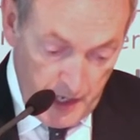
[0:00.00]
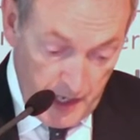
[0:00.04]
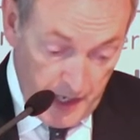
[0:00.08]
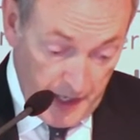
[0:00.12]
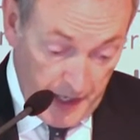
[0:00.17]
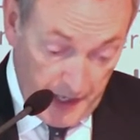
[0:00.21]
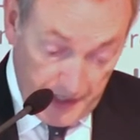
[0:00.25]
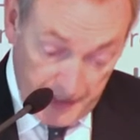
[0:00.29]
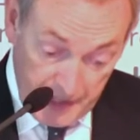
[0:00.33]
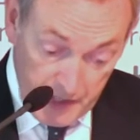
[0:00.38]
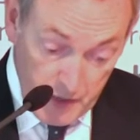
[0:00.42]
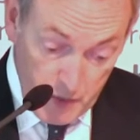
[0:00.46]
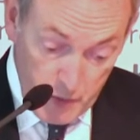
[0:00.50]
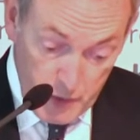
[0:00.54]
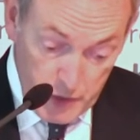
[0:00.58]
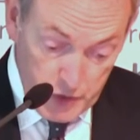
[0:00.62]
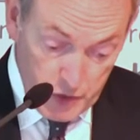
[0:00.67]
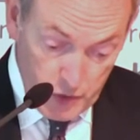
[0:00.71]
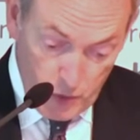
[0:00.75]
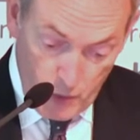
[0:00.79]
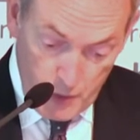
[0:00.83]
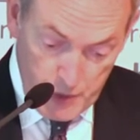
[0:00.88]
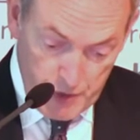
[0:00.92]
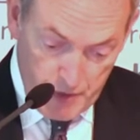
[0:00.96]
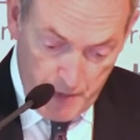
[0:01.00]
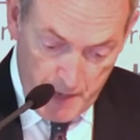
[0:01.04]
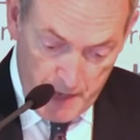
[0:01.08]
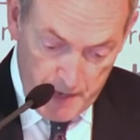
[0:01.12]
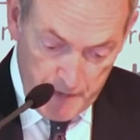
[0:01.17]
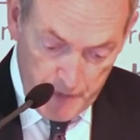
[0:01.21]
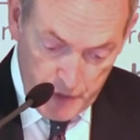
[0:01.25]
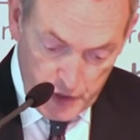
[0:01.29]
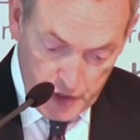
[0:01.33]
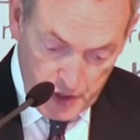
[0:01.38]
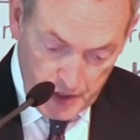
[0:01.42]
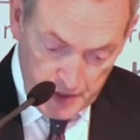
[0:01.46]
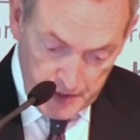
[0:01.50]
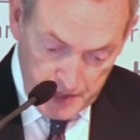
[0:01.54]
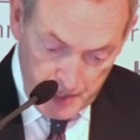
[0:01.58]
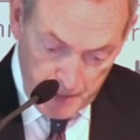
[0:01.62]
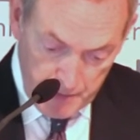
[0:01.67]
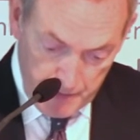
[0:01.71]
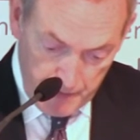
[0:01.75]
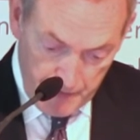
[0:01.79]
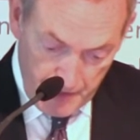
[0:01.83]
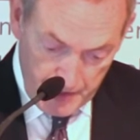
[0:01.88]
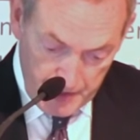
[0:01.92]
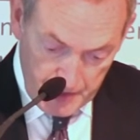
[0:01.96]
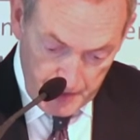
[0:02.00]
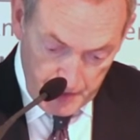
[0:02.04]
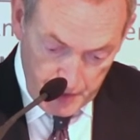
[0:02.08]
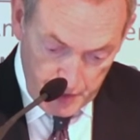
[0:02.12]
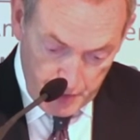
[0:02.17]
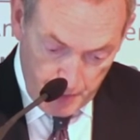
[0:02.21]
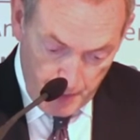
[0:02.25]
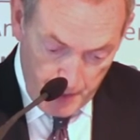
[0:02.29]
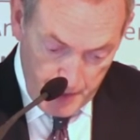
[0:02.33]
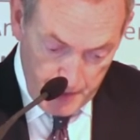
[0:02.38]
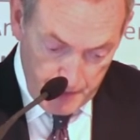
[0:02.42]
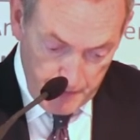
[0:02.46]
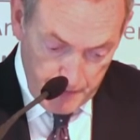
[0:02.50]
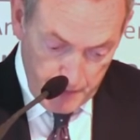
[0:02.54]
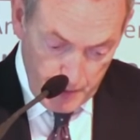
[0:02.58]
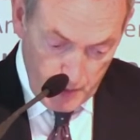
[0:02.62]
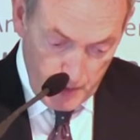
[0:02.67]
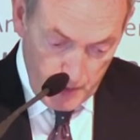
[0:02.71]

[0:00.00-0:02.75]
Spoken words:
And I think we should always remain vigilant in preventing the spread of